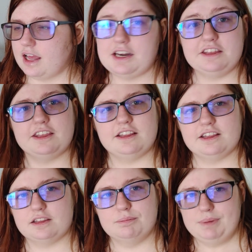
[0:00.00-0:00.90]

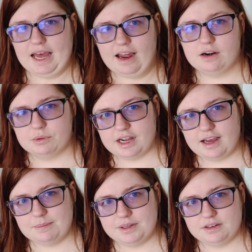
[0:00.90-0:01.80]
anything this bad would
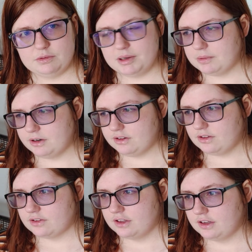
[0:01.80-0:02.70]
happen to my
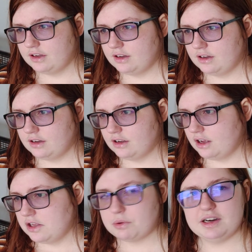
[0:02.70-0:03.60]
birds.
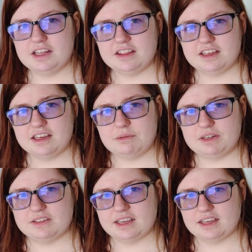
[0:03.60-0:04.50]
So I didn't think it
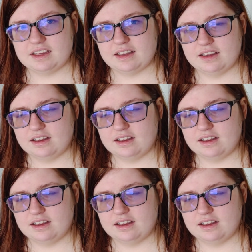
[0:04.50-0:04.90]
was like